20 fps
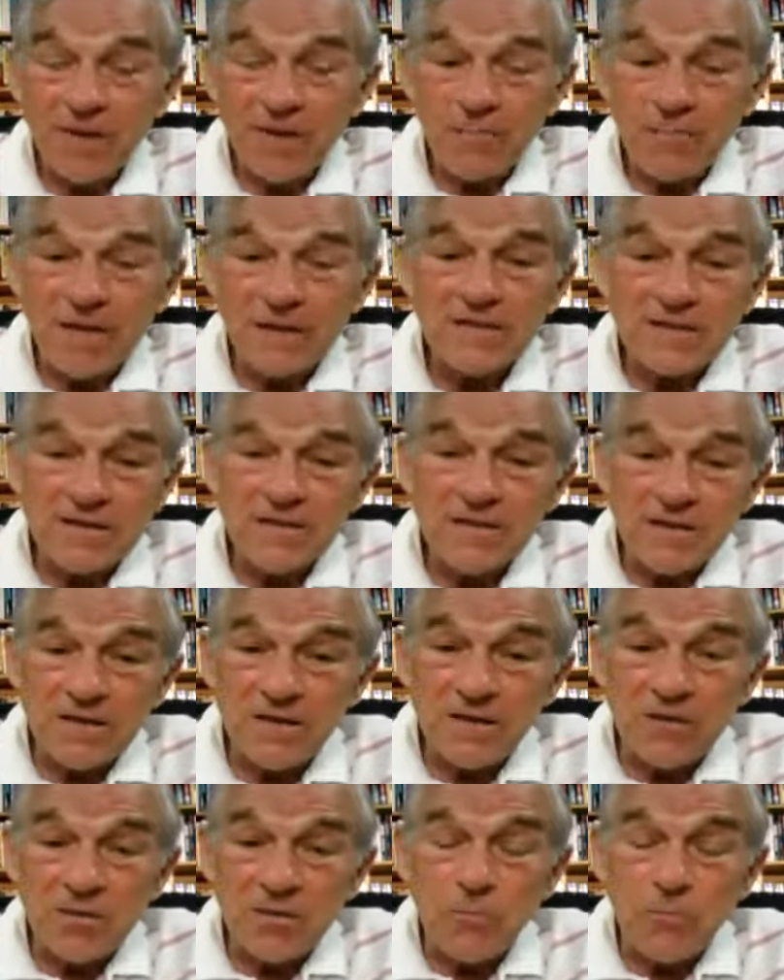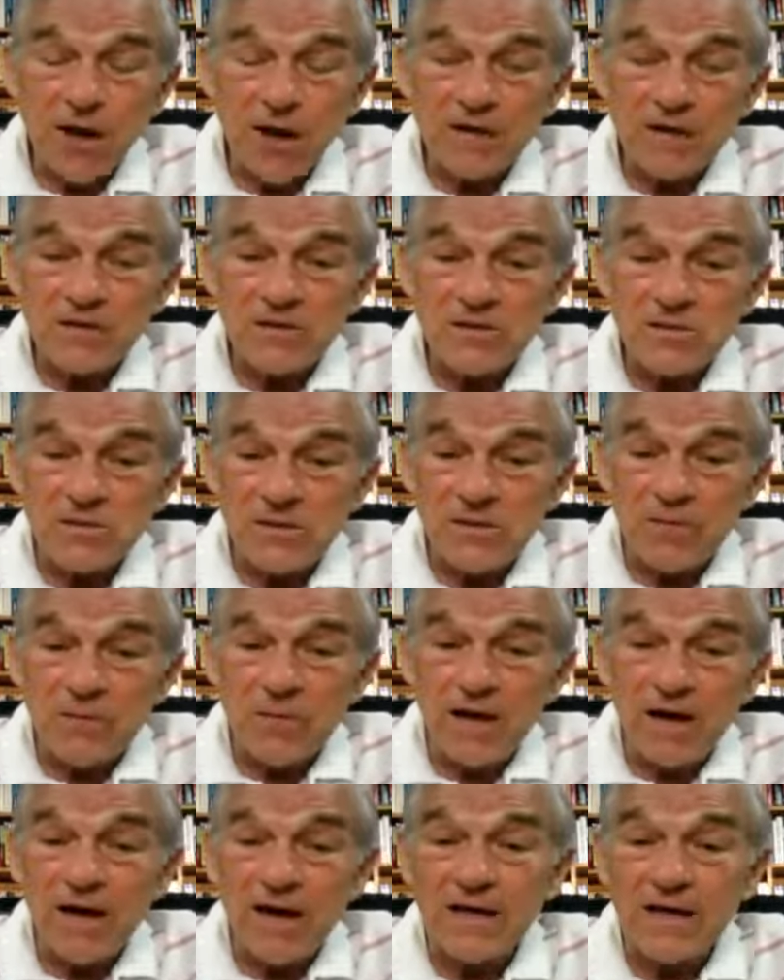Medicine you practice
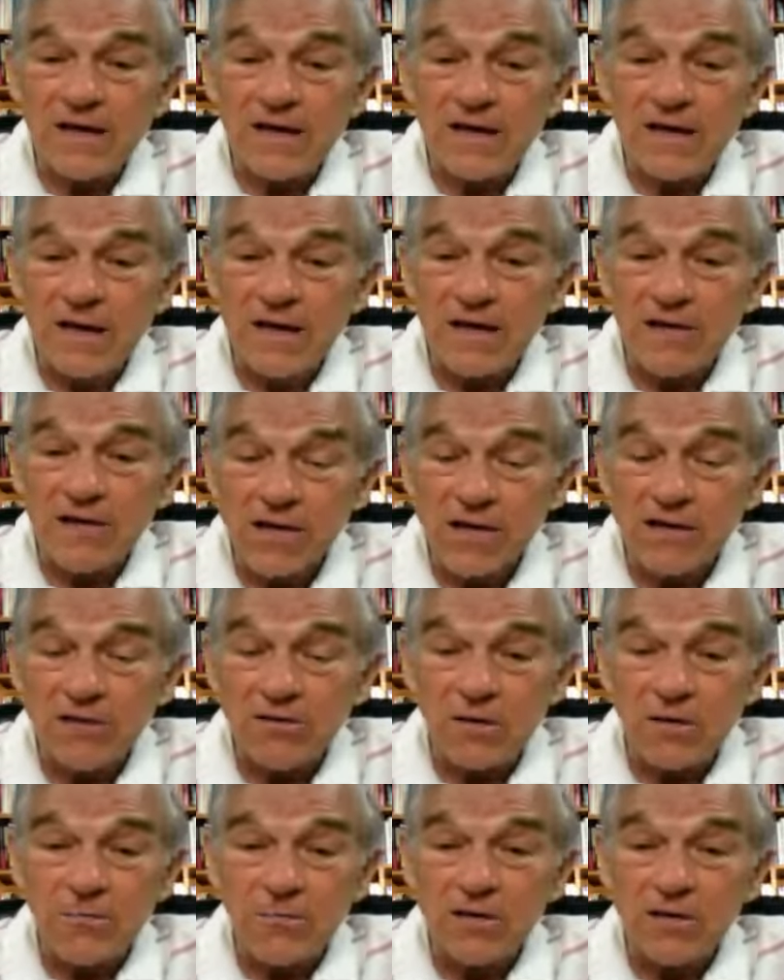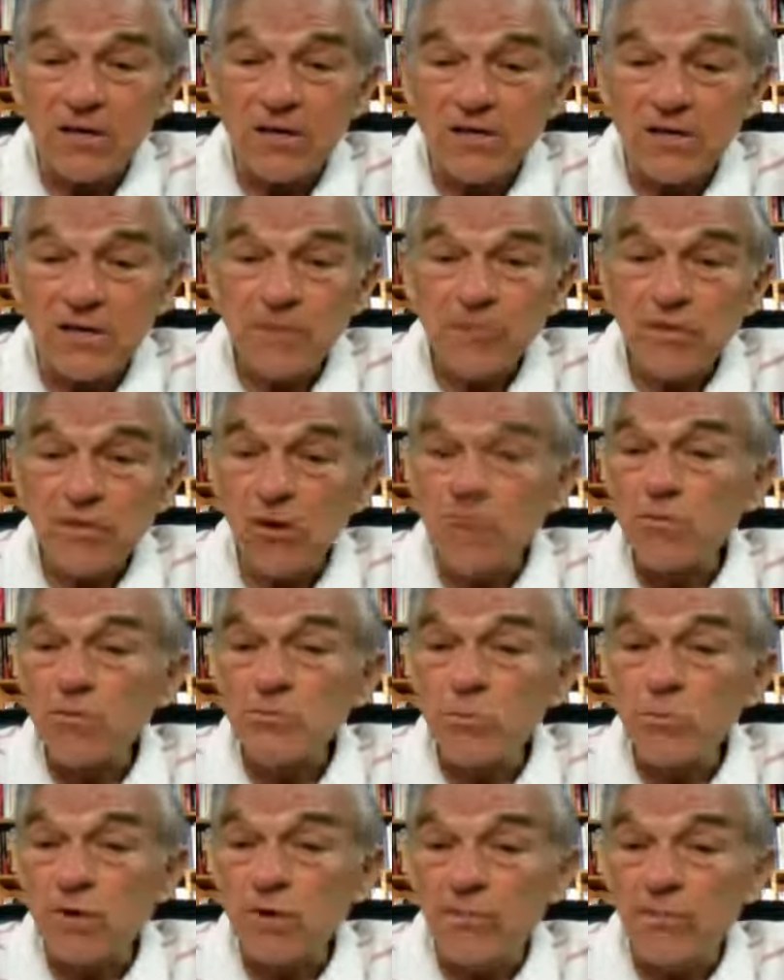by uh, terror because you're
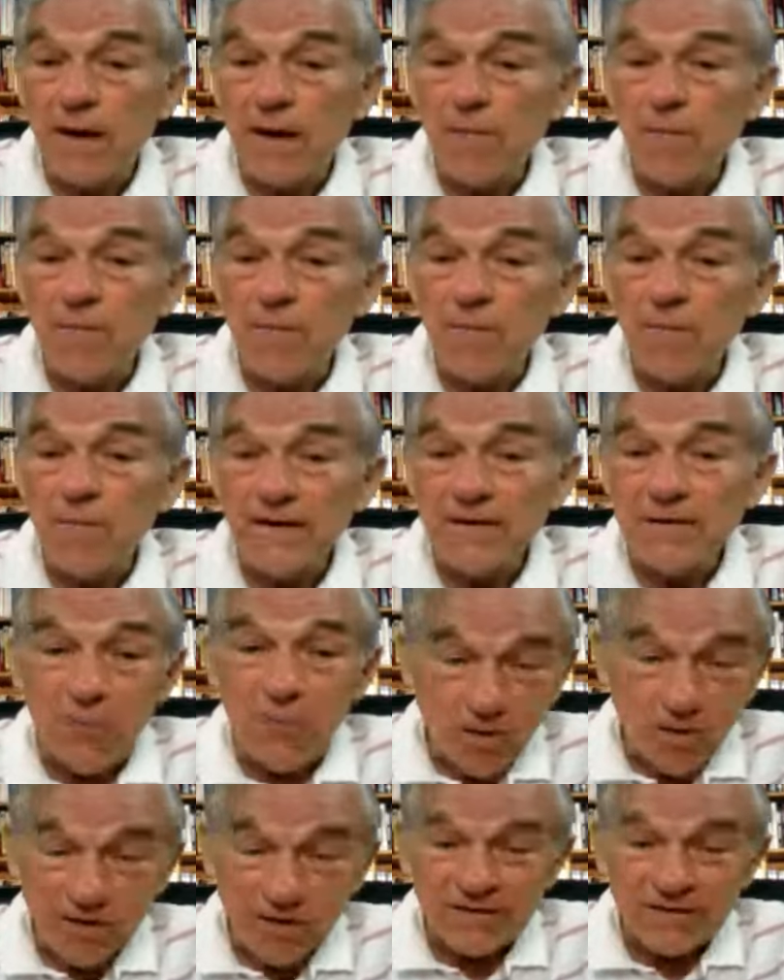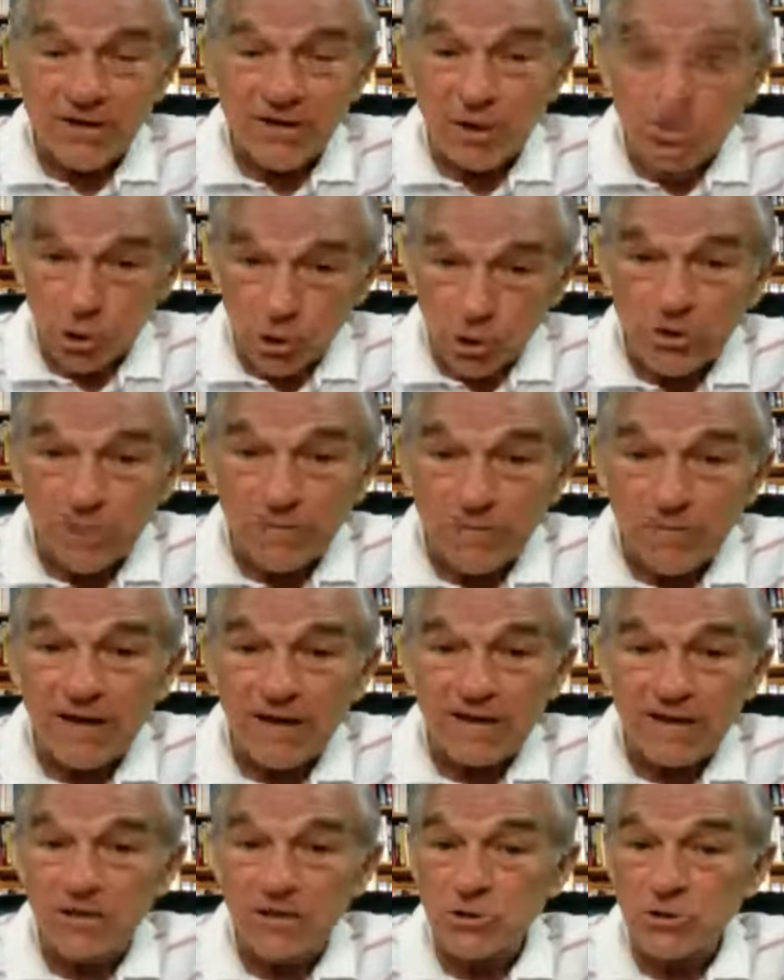always worrying about Monday morning the attorney
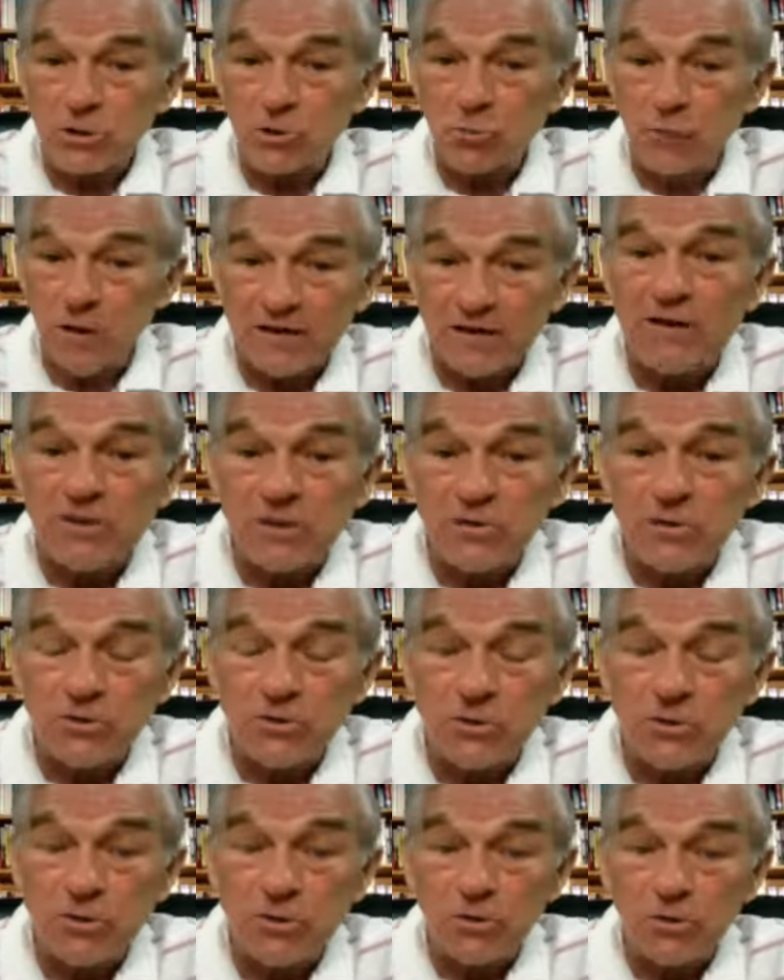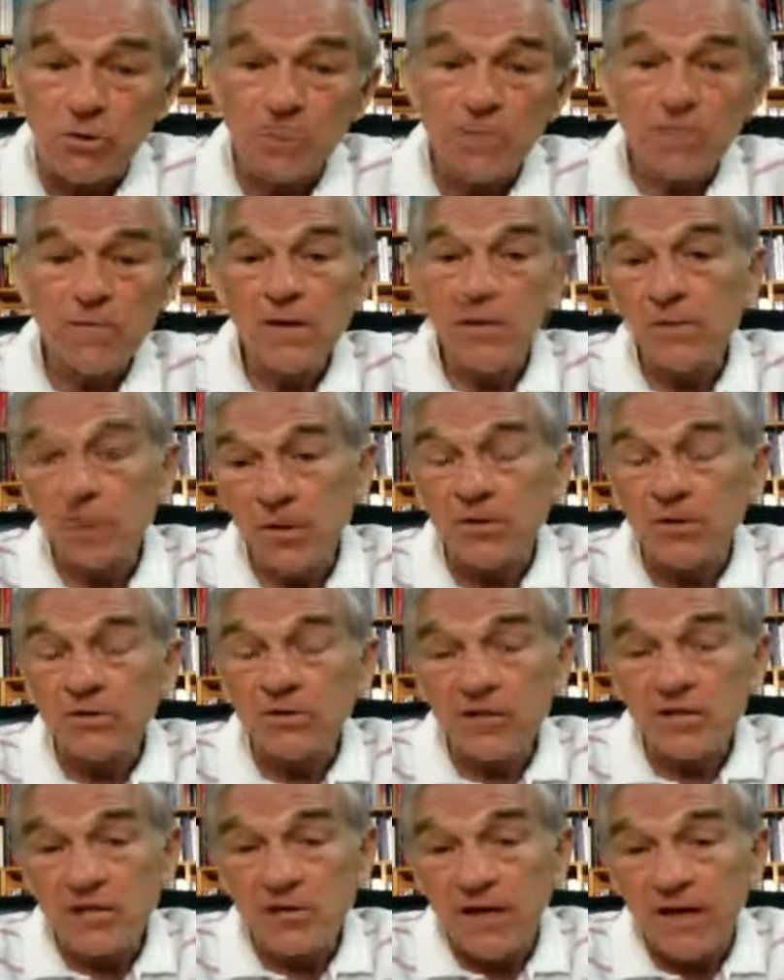might get you. What didn't you do? Yeah. The
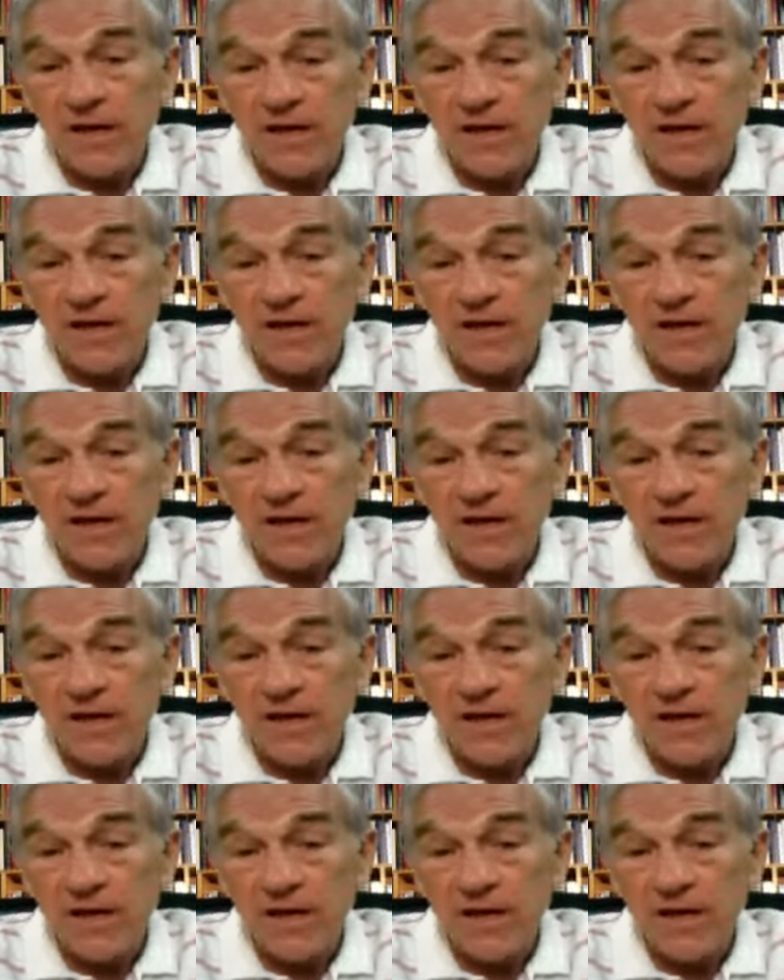politician